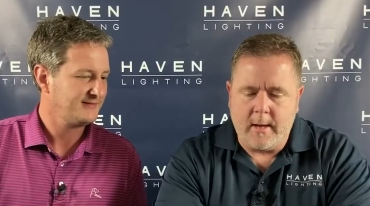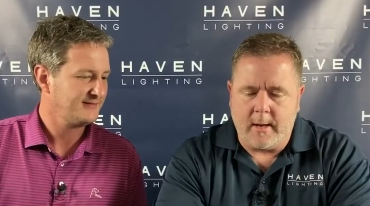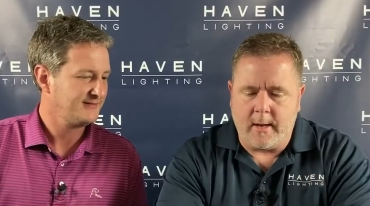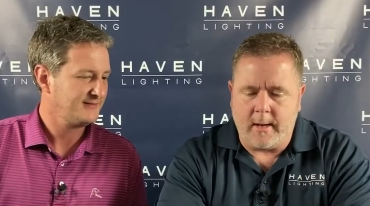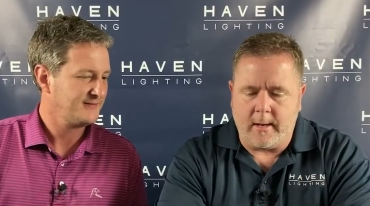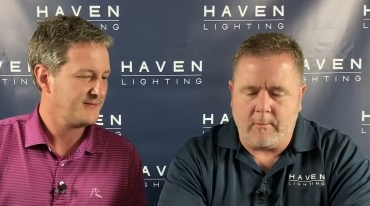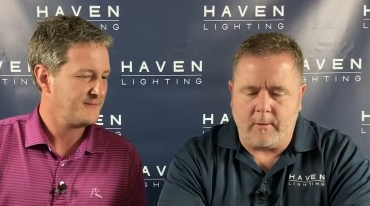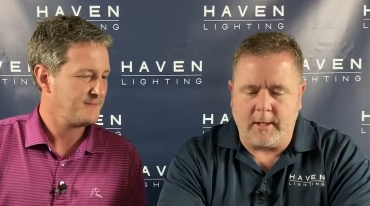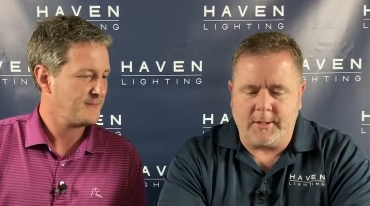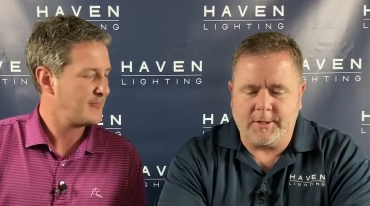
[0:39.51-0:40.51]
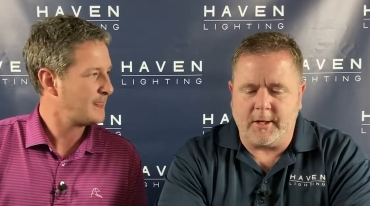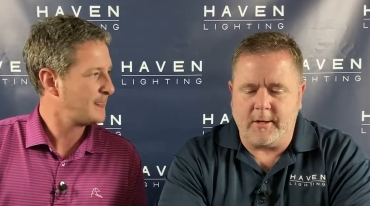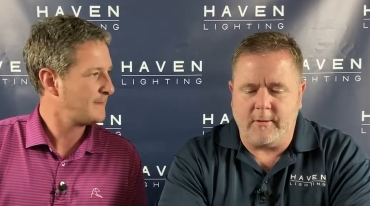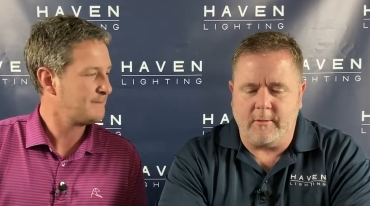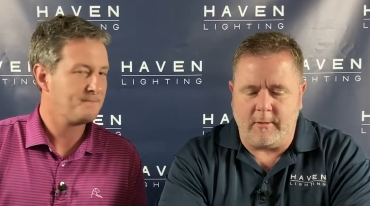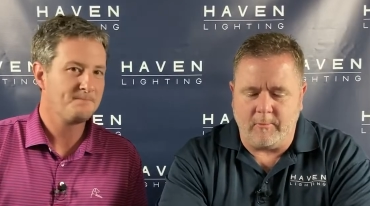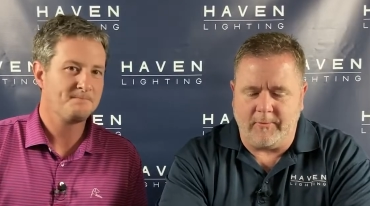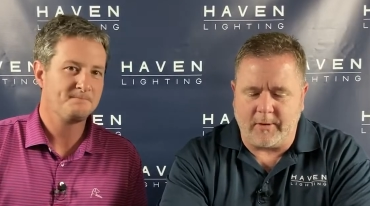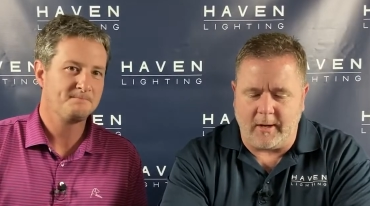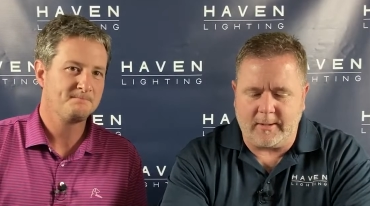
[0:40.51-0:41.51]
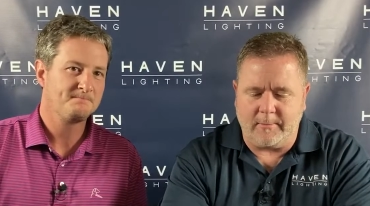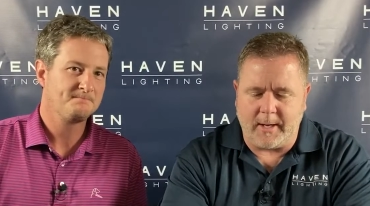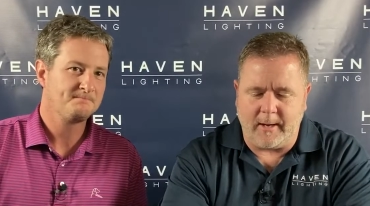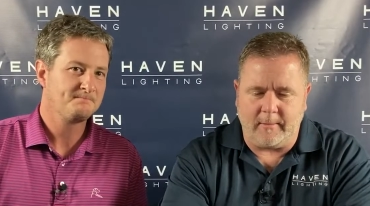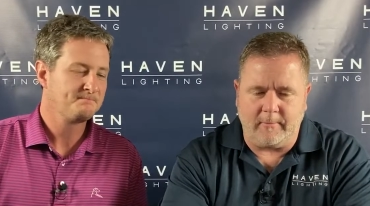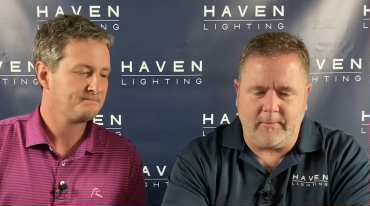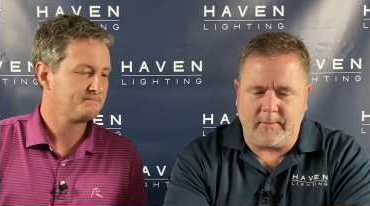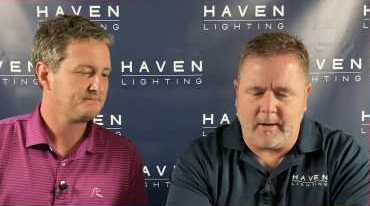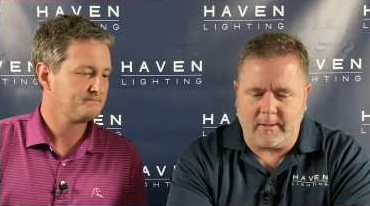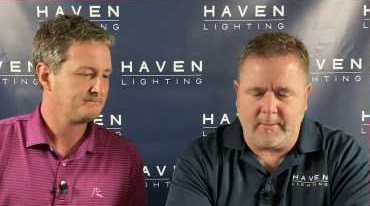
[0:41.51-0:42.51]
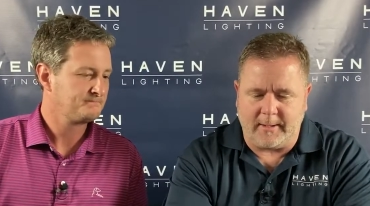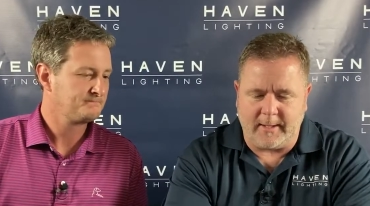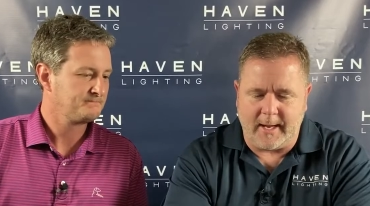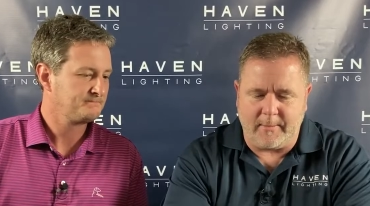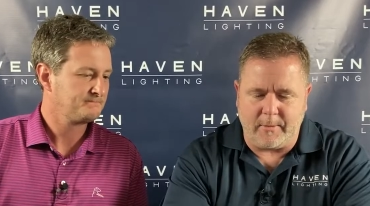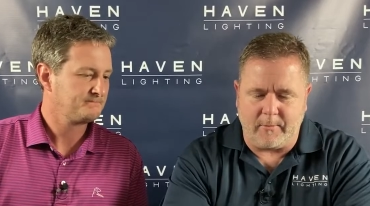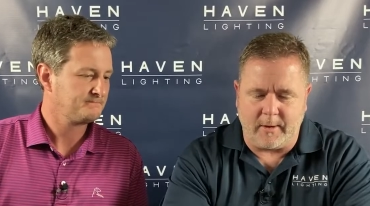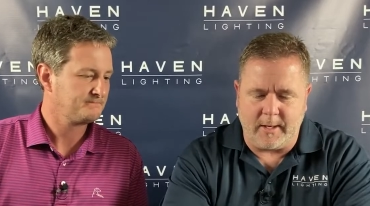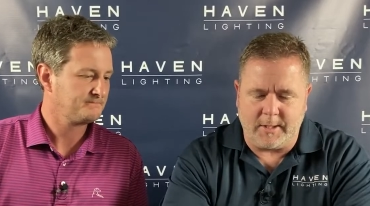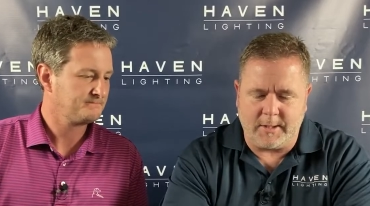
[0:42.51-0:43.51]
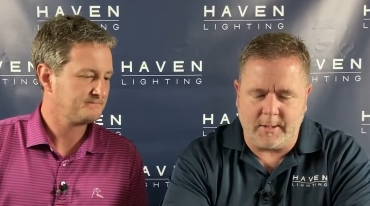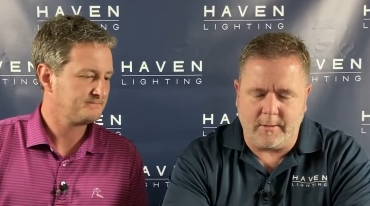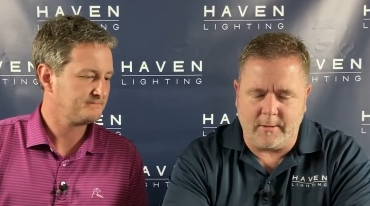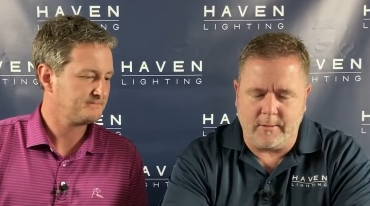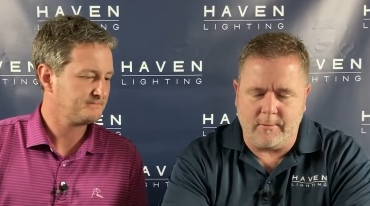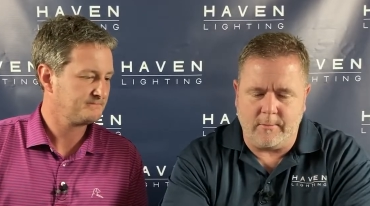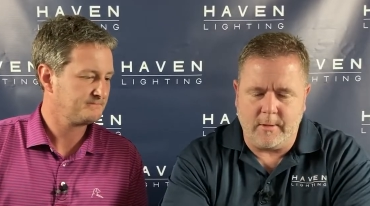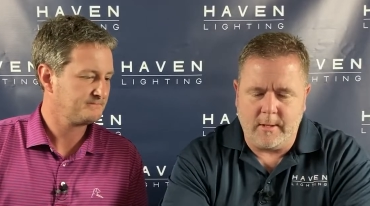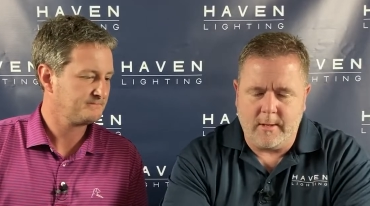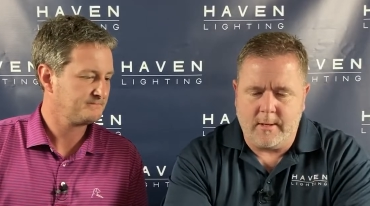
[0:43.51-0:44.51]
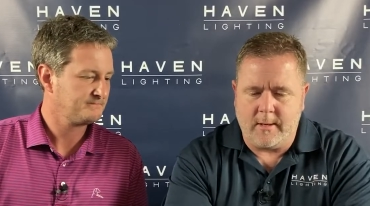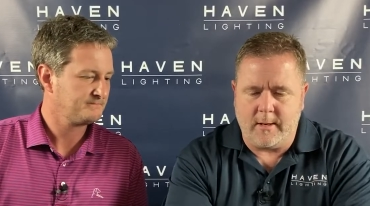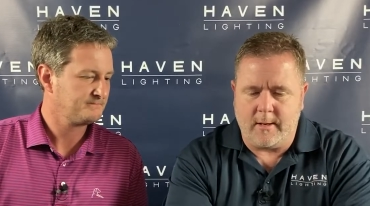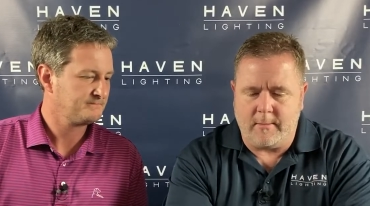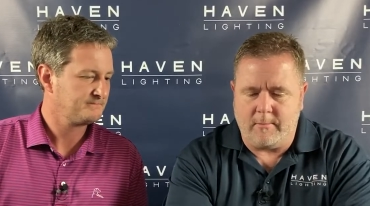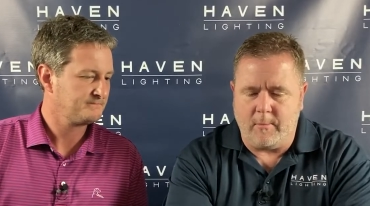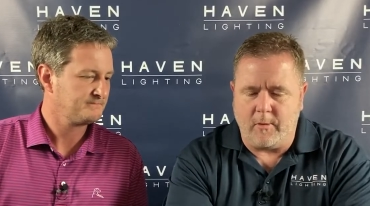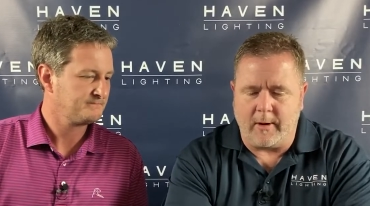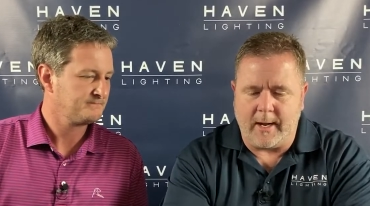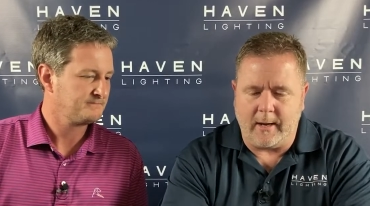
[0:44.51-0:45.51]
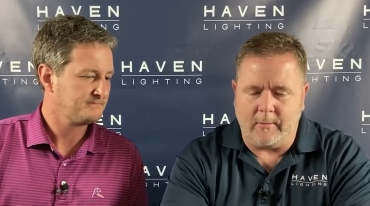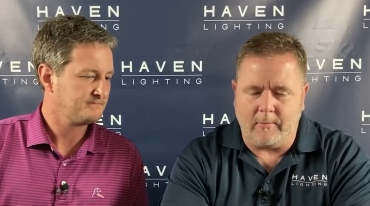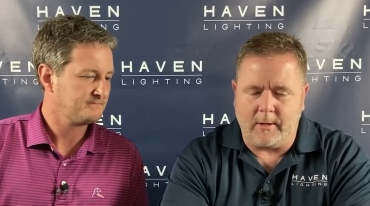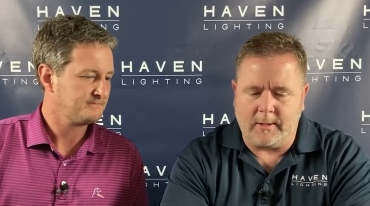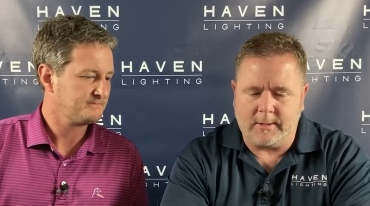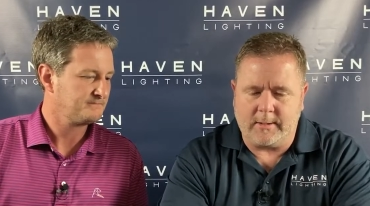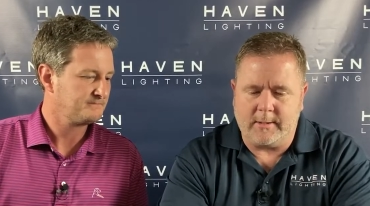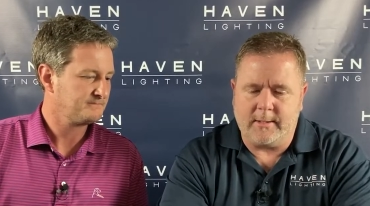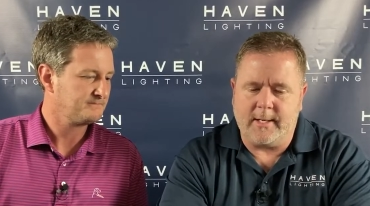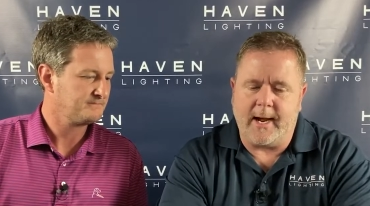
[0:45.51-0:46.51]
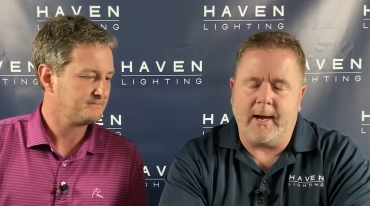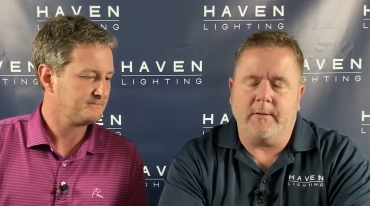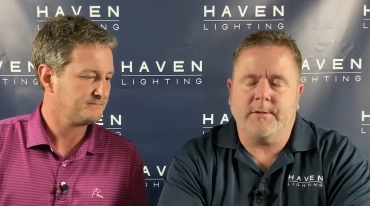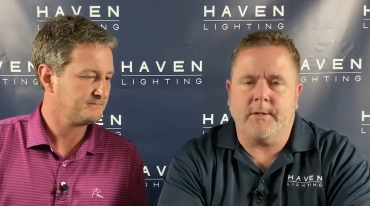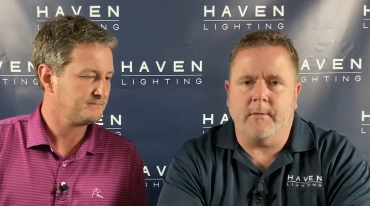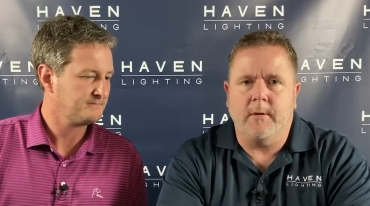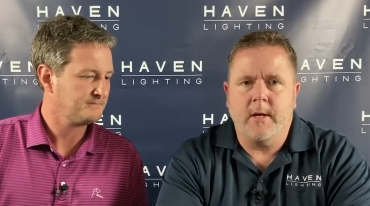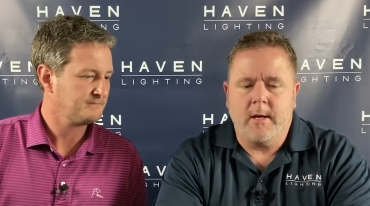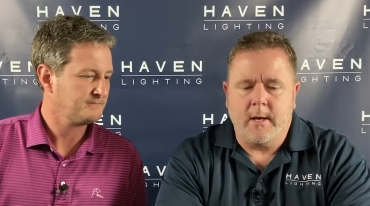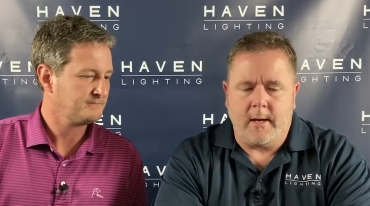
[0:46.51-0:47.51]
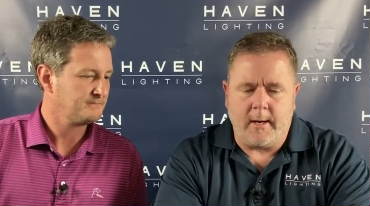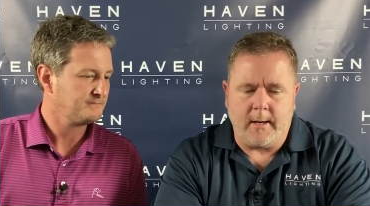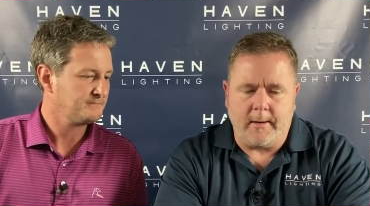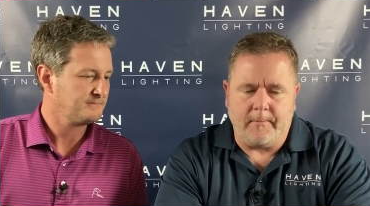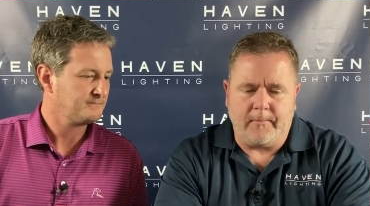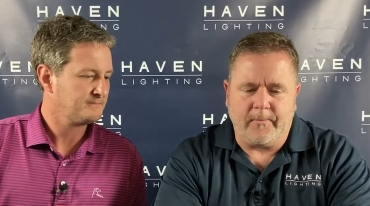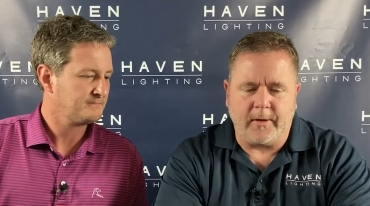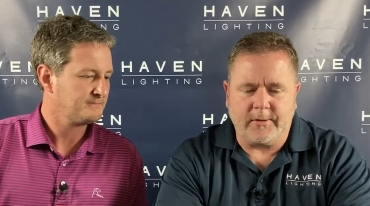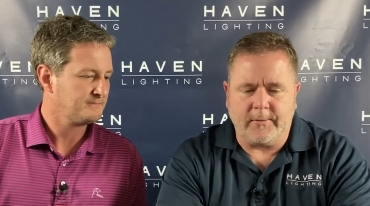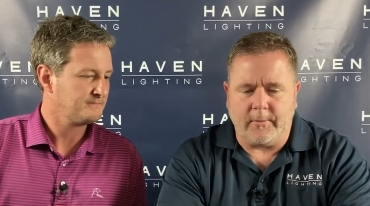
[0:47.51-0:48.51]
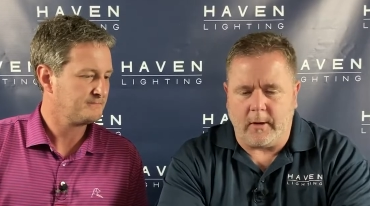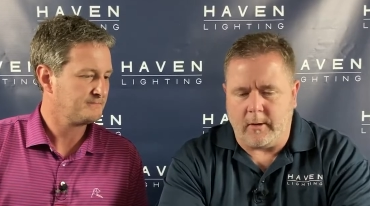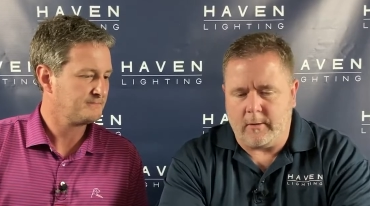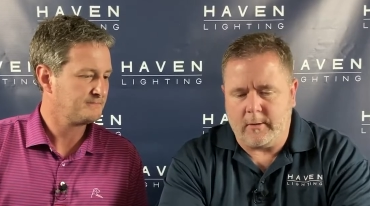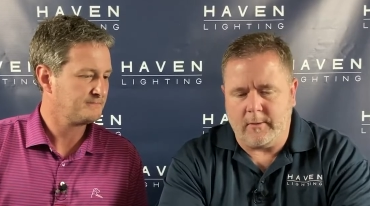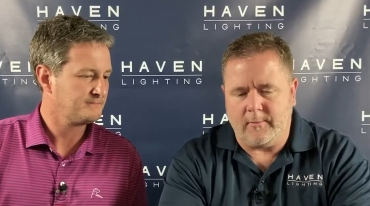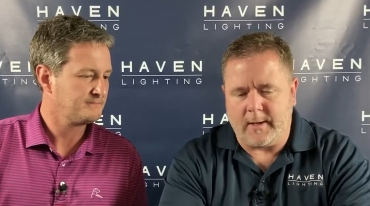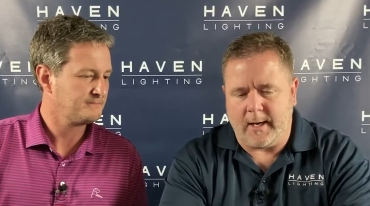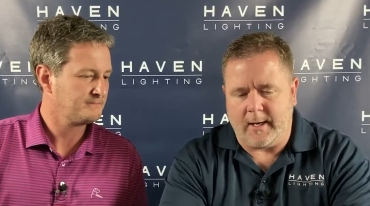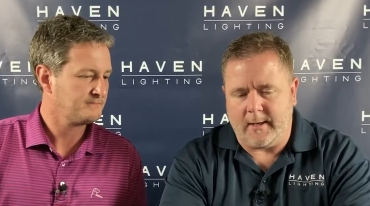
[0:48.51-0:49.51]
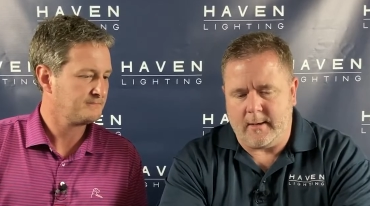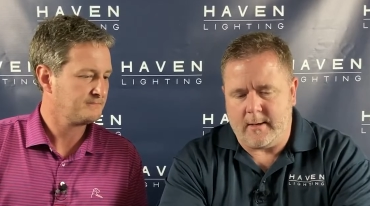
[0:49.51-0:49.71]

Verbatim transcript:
Speaker 1: we're gonna show you, we've talked about the app, but we're gonna show you more how it works now. So first of all, you've got